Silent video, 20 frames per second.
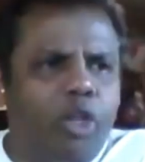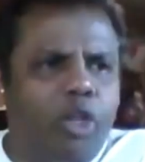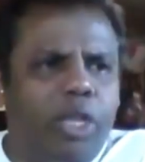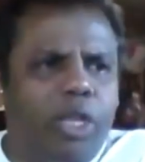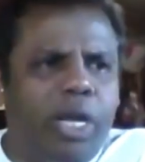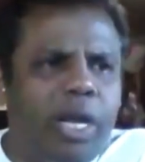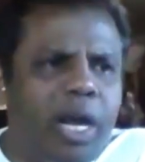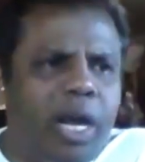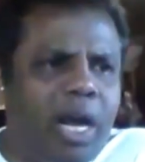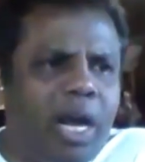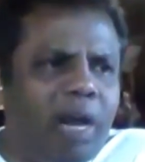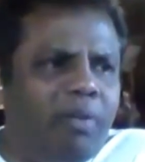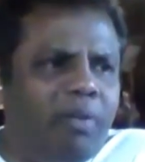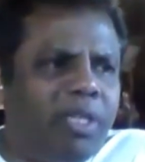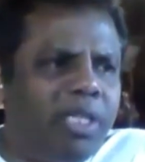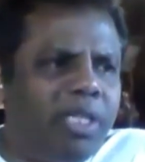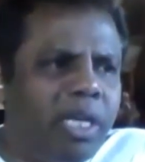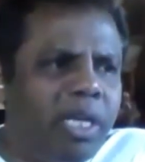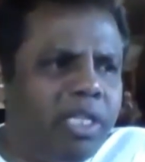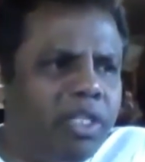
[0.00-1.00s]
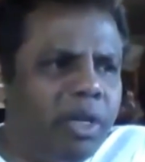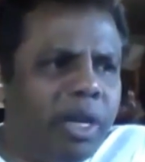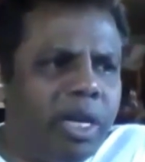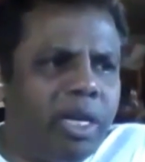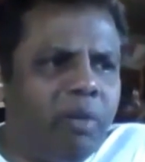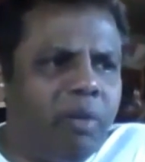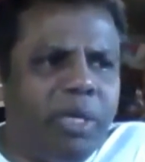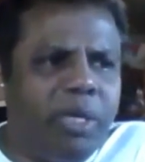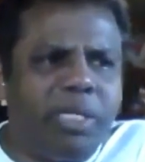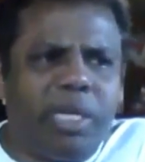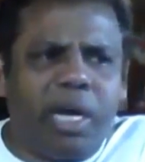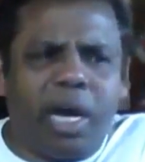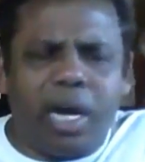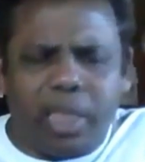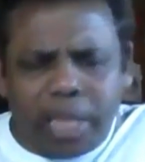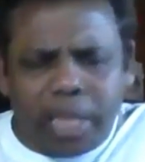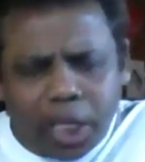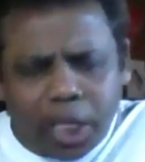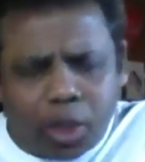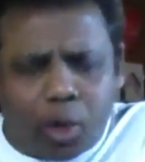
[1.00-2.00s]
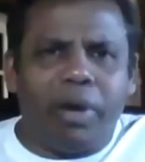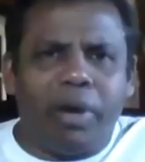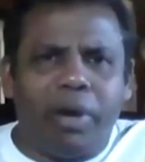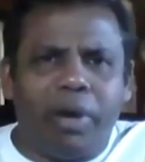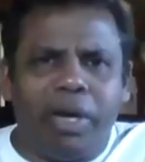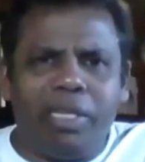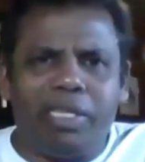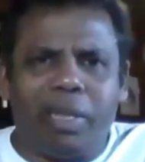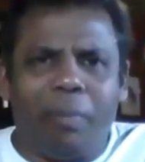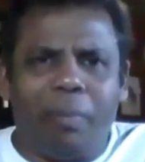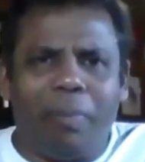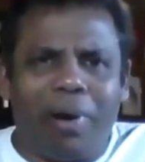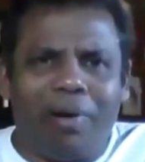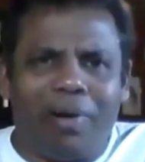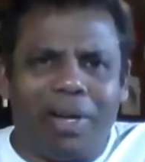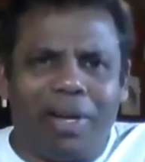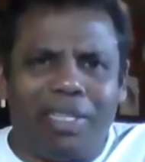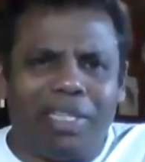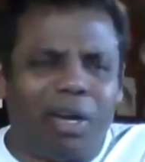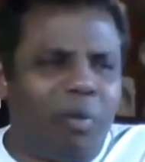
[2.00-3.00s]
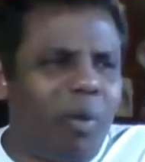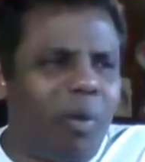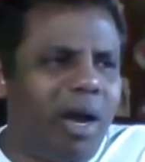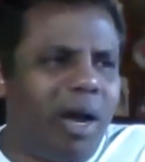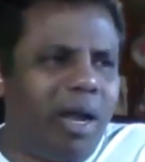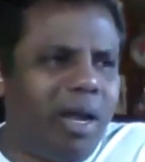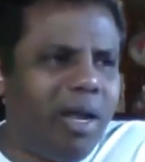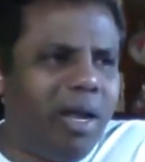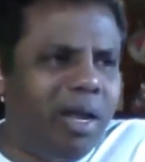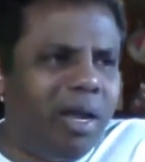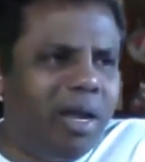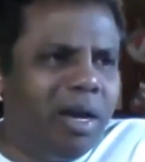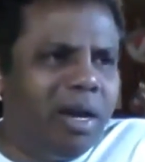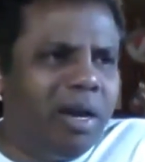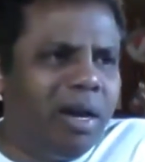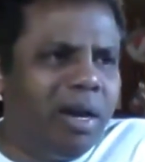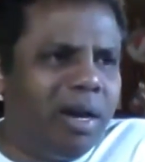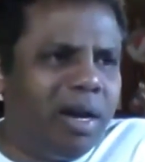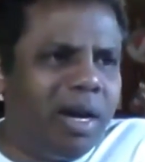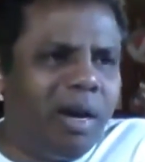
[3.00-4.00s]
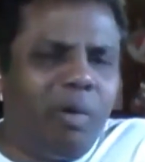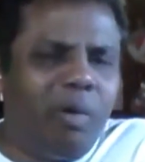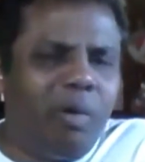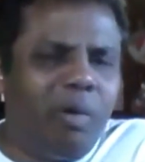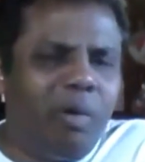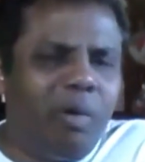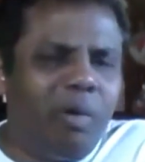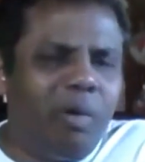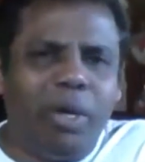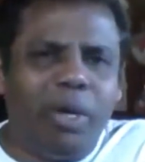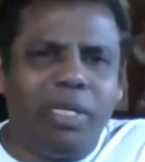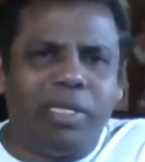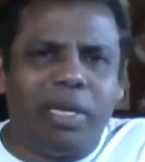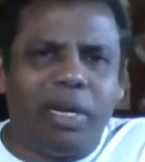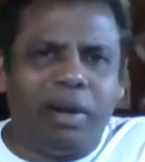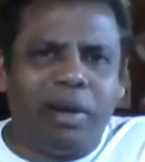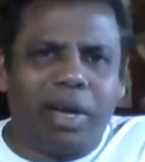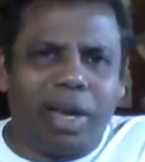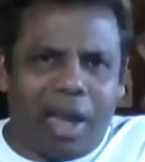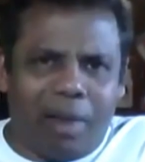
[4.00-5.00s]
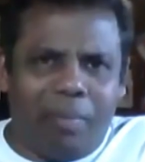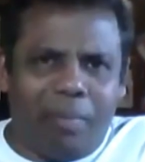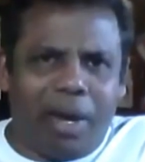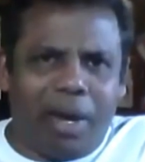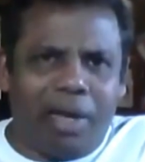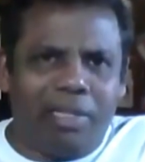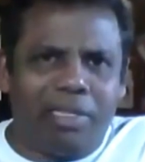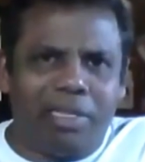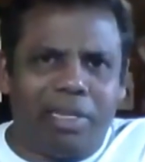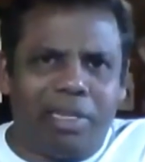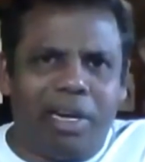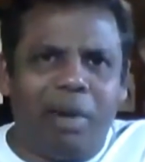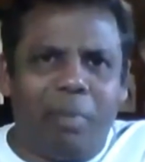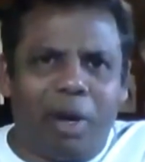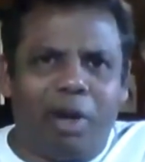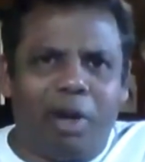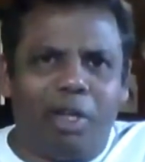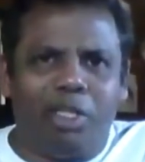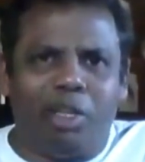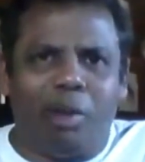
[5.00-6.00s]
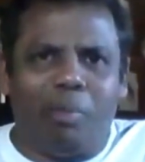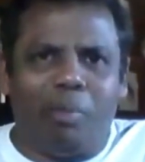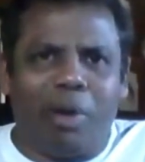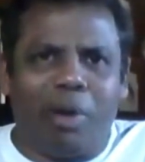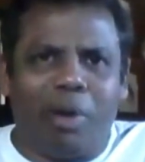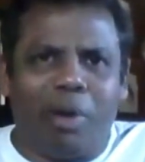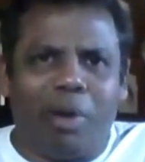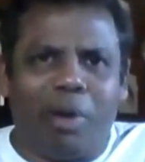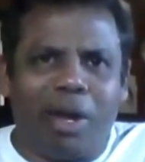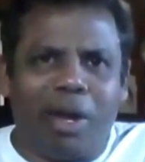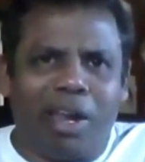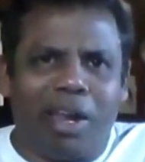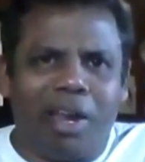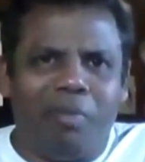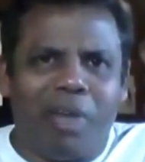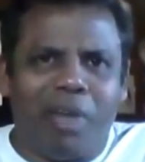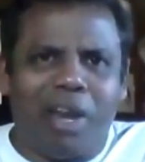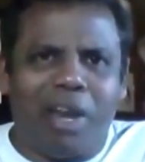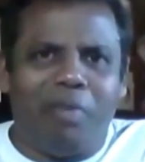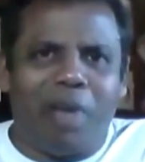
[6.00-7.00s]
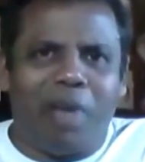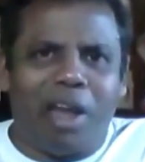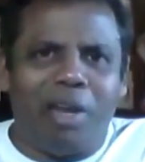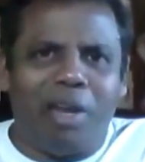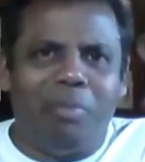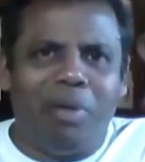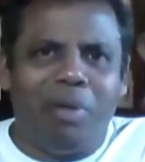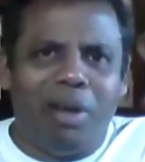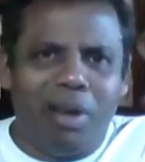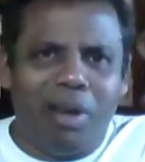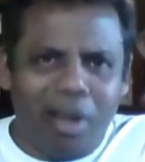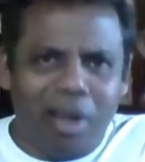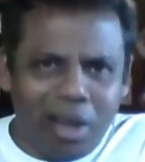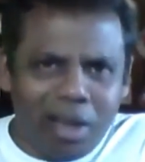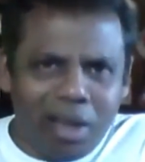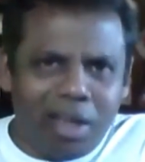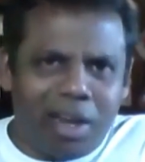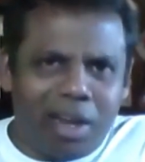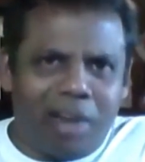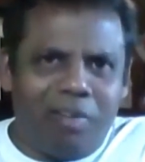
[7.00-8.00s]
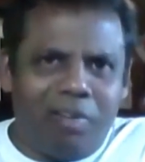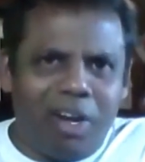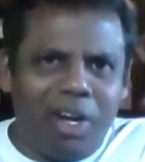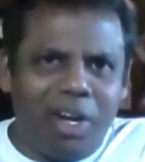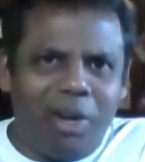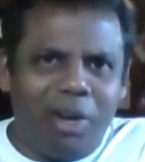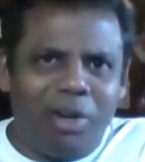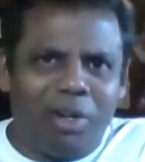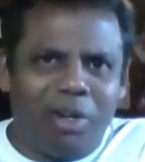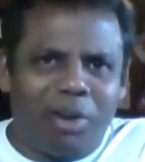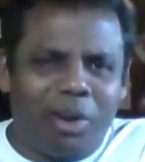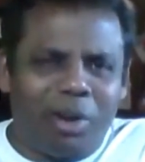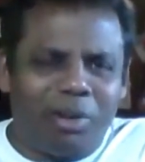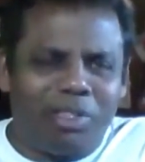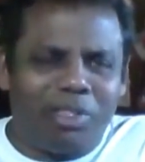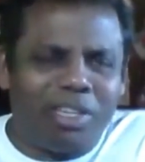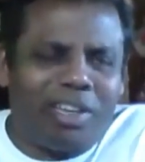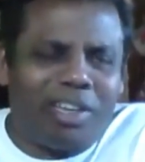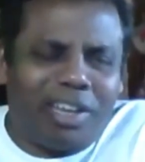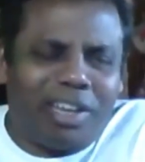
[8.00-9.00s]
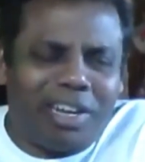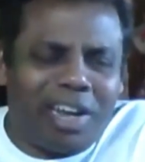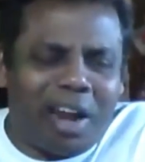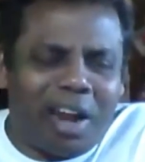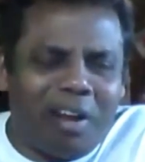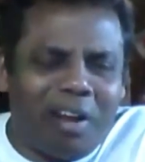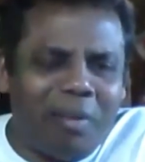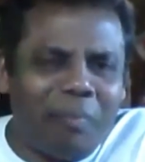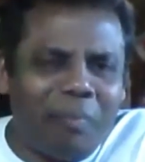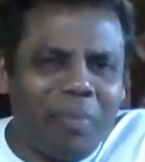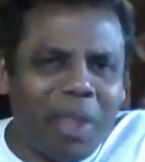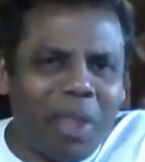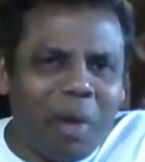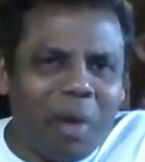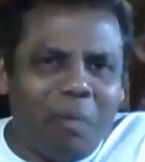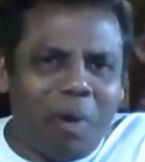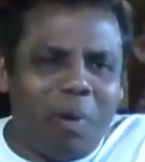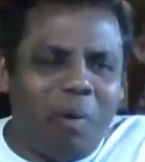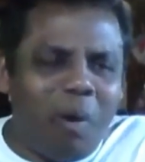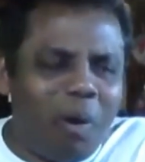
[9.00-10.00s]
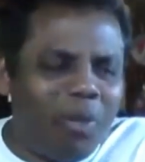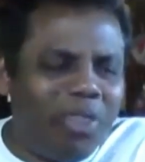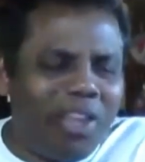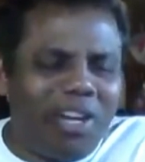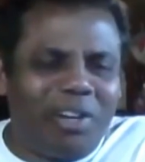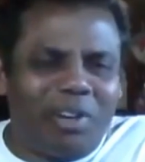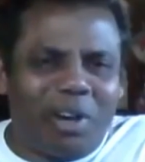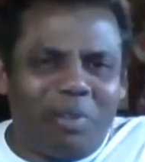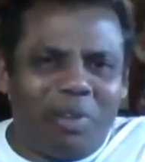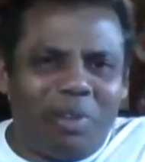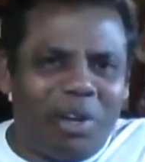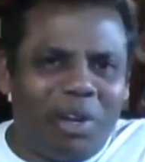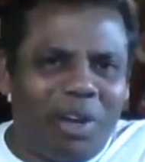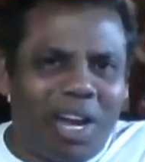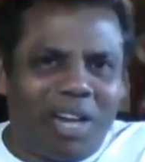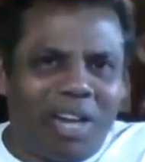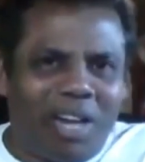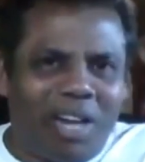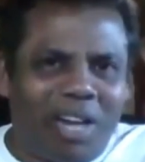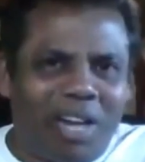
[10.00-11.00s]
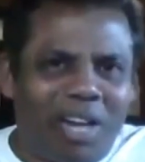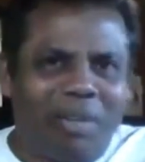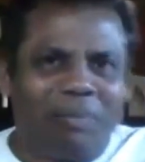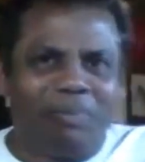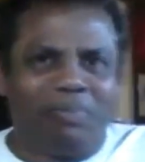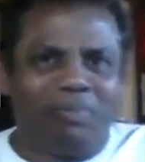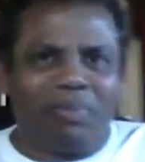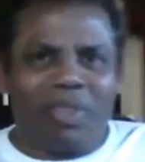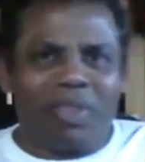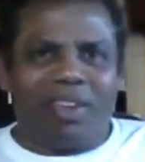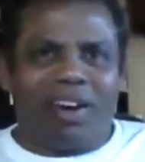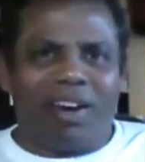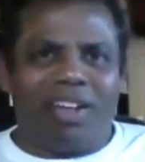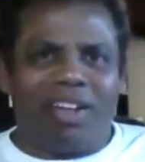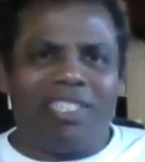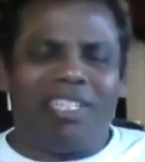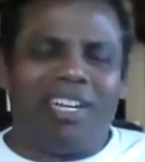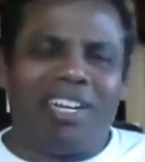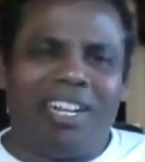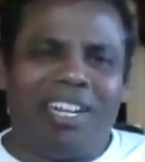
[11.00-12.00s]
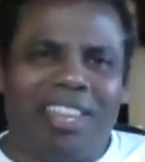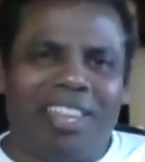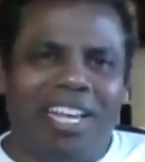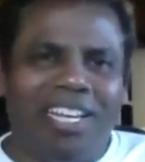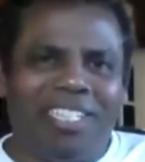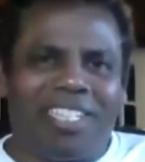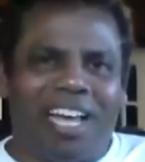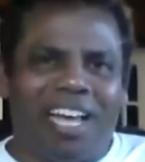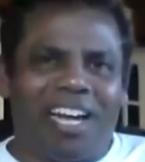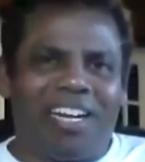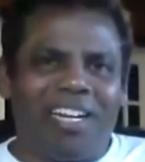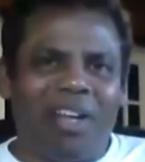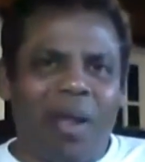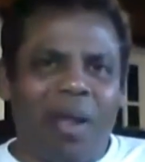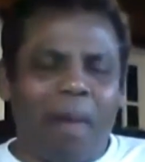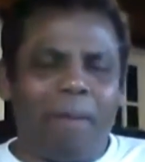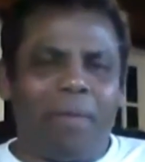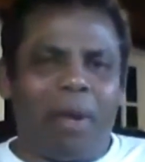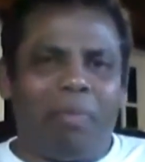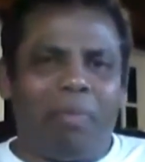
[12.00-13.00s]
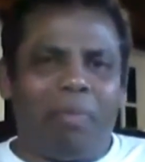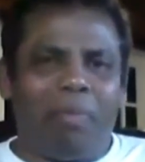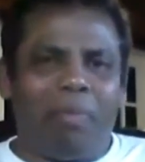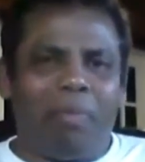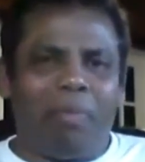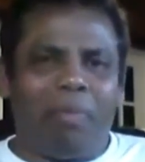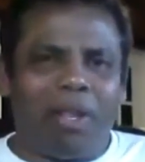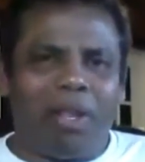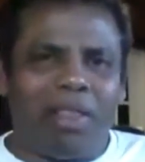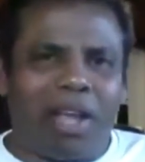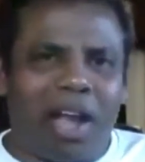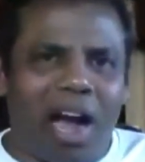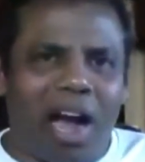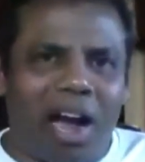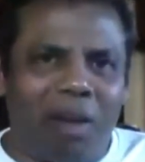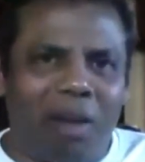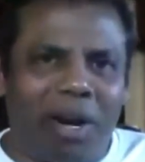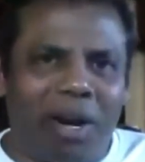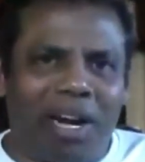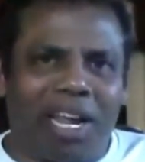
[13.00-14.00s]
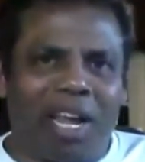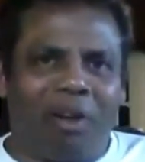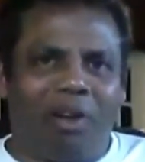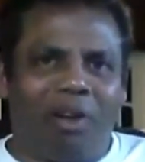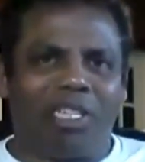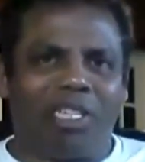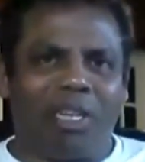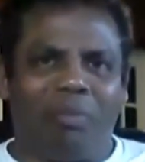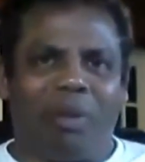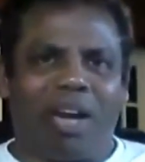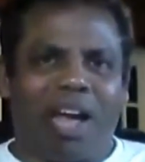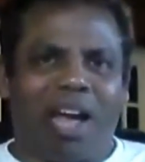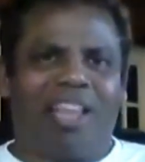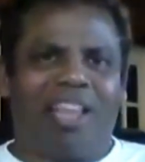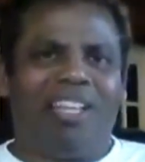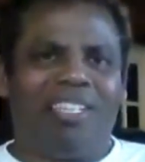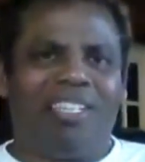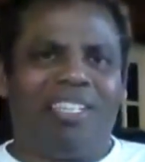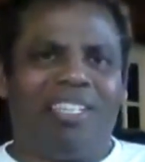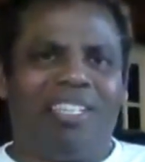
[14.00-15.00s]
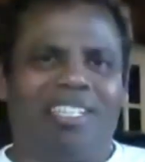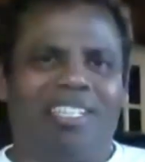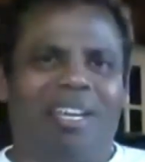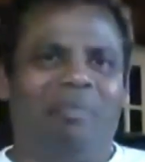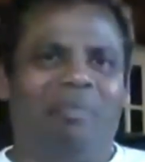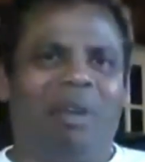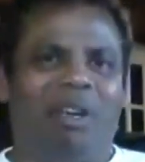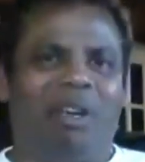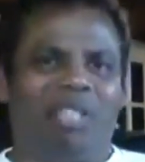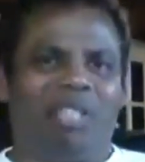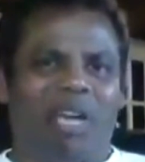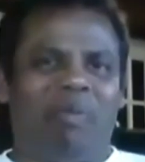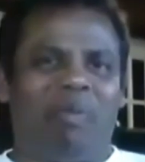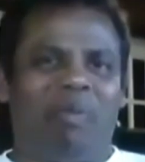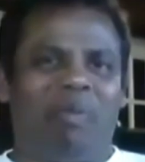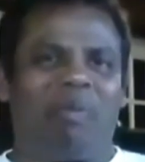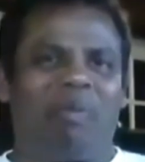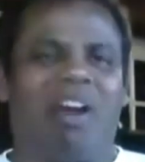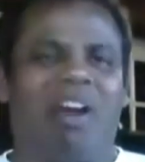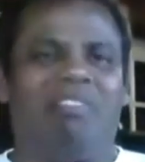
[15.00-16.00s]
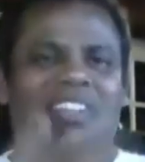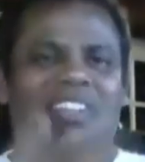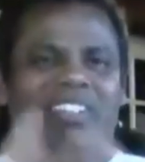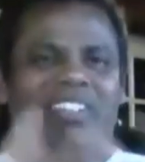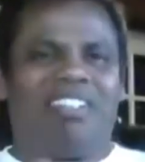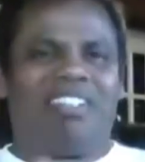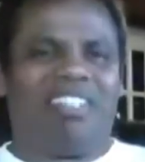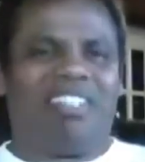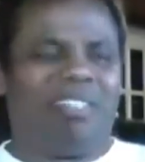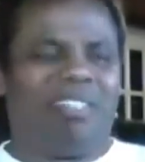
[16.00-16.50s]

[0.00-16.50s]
Do you think I have a chance to get a visa? There is a very simple reason why a visa can be considered, because you'll bring in very valuable revenue into New Zealand, and we want that revenue. And there are certain things that people in the government cannot say, but I can say because I'm a private,